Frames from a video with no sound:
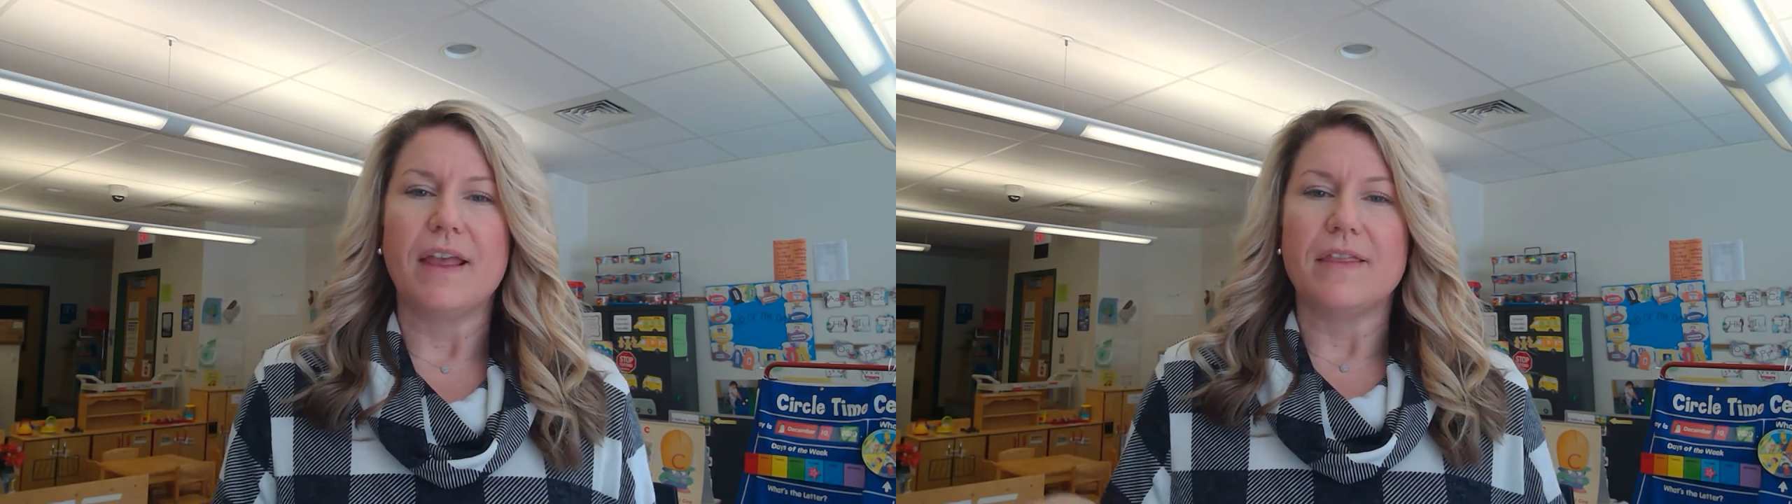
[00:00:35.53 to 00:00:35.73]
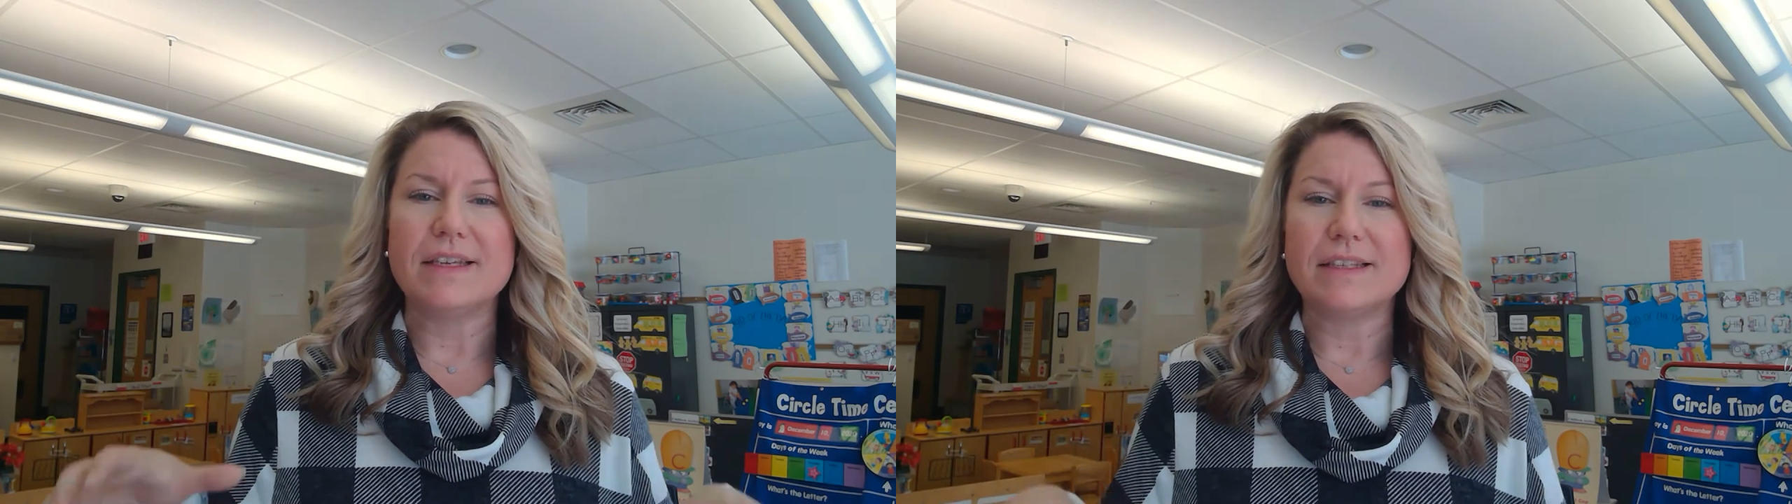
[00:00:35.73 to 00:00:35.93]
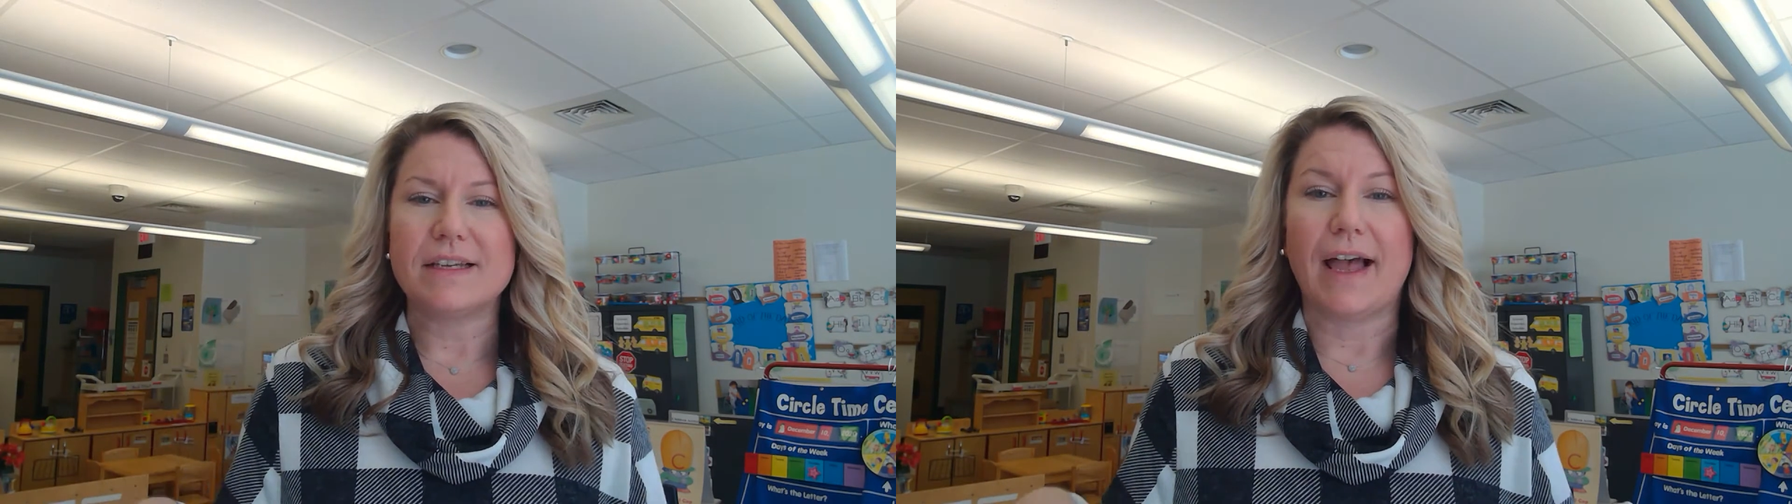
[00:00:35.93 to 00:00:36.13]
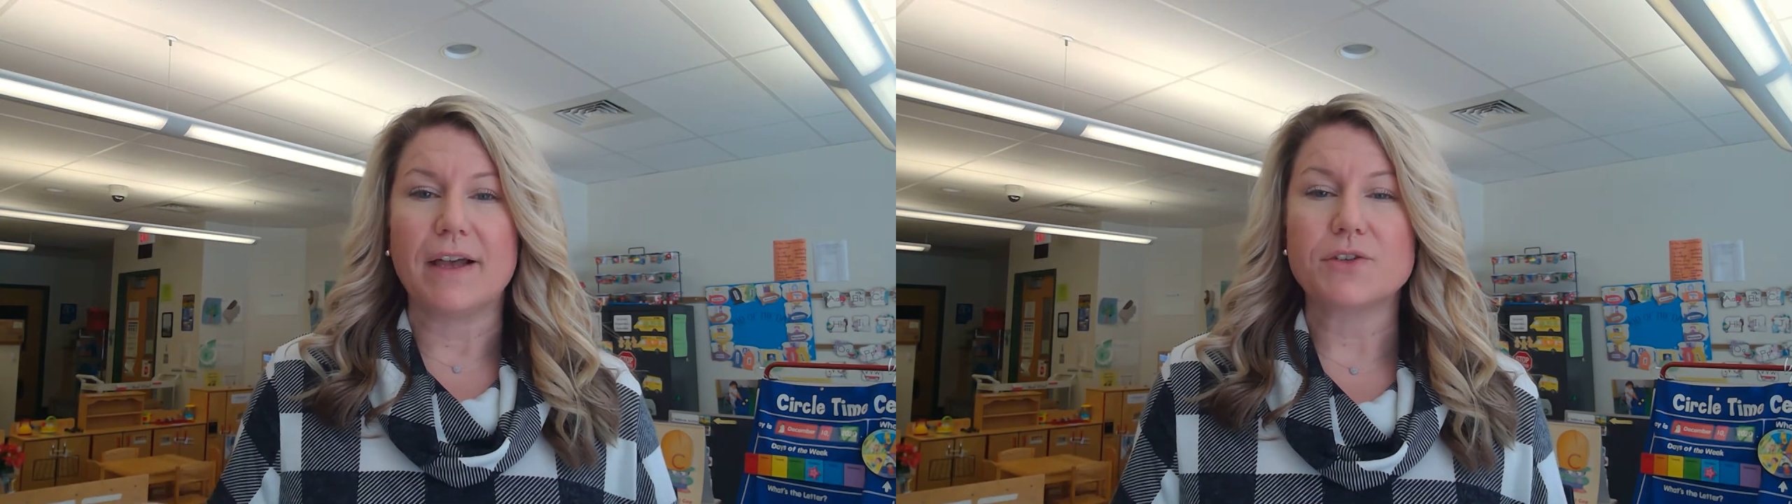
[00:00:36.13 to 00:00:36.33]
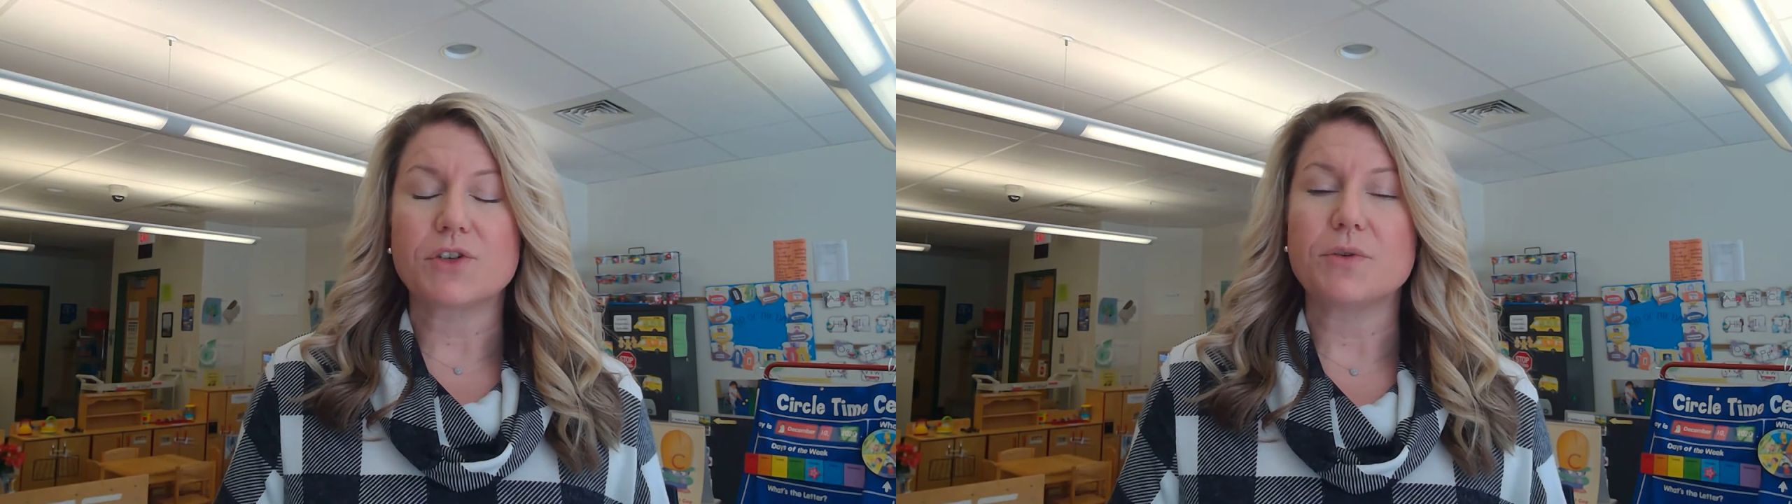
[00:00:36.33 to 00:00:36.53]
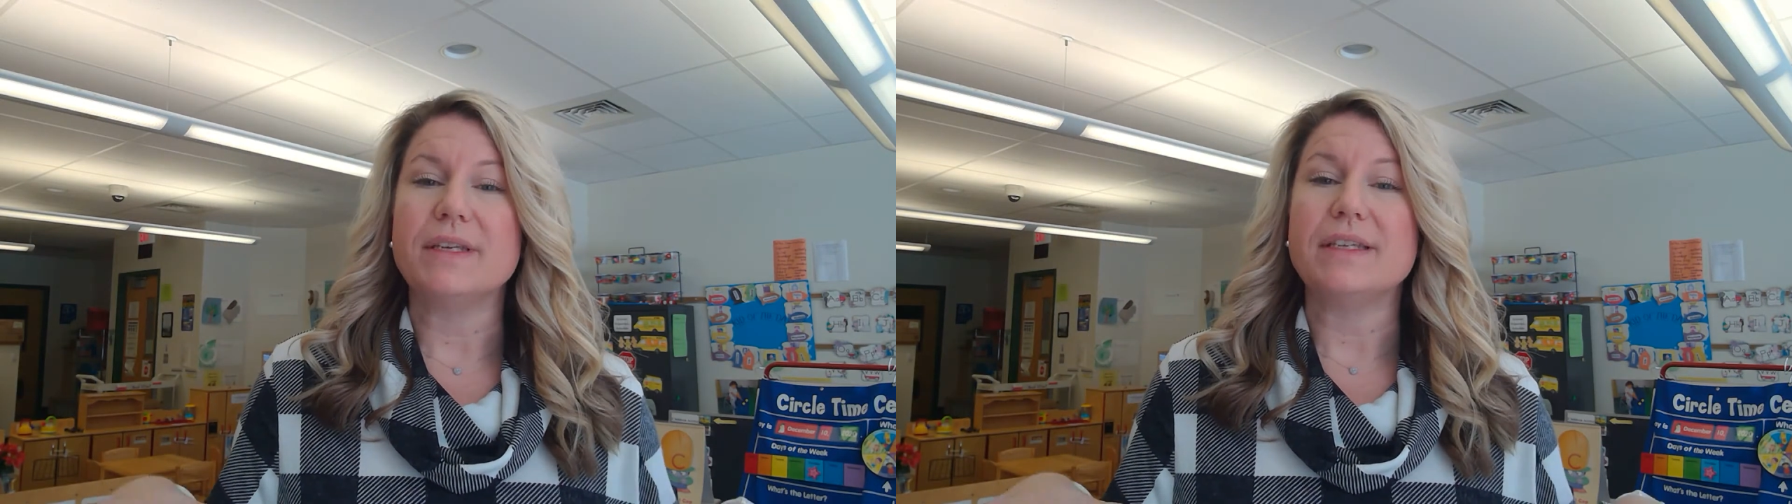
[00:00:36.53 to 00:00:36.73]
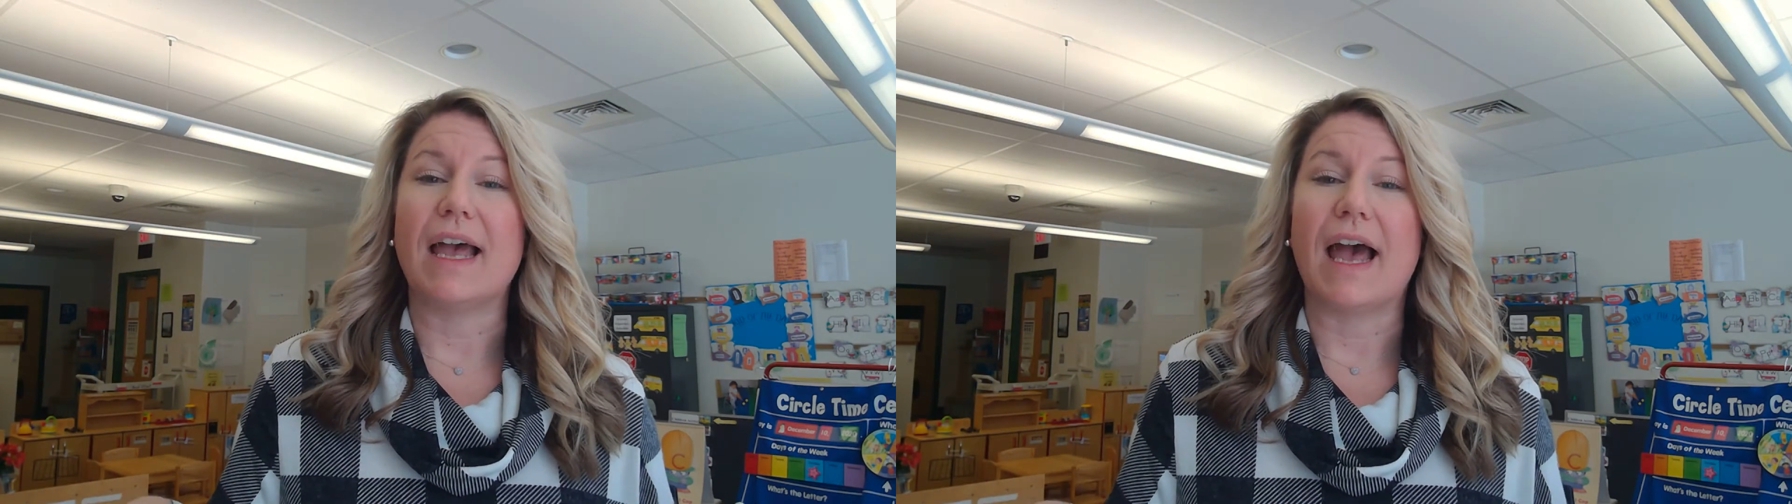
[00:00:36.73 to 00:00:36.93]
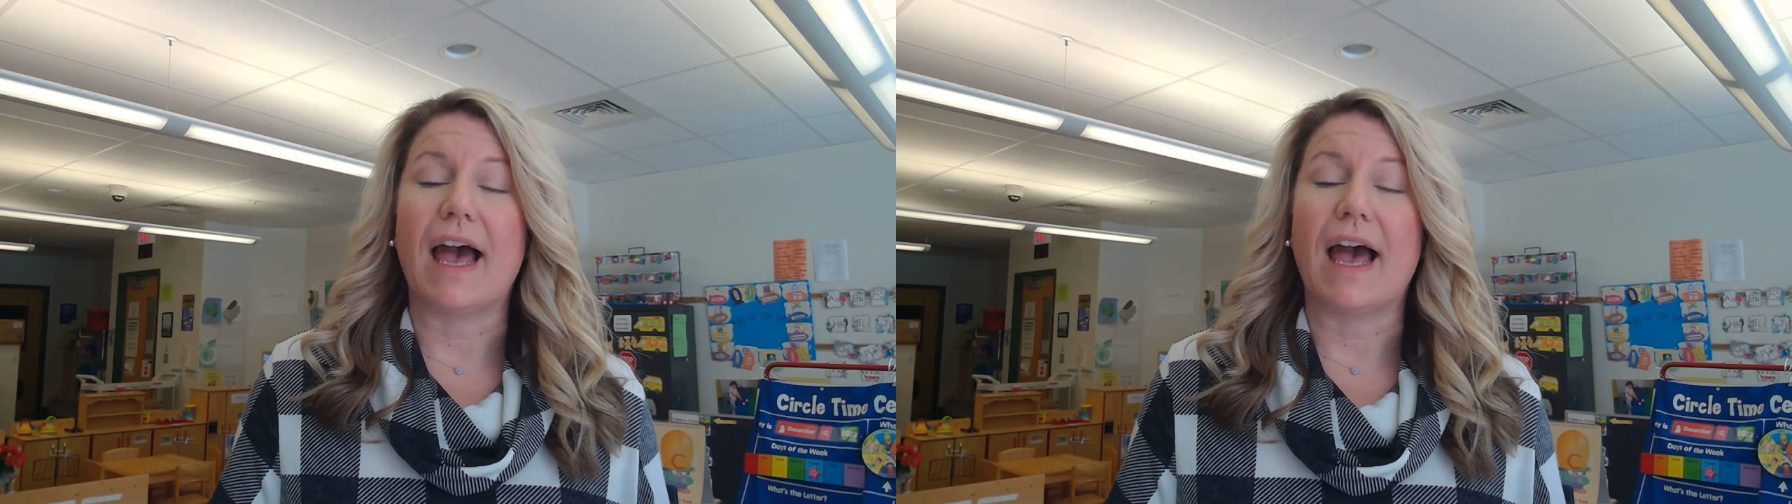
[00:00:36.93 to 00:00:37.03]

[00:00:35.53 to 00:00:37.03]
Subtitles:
This classroom is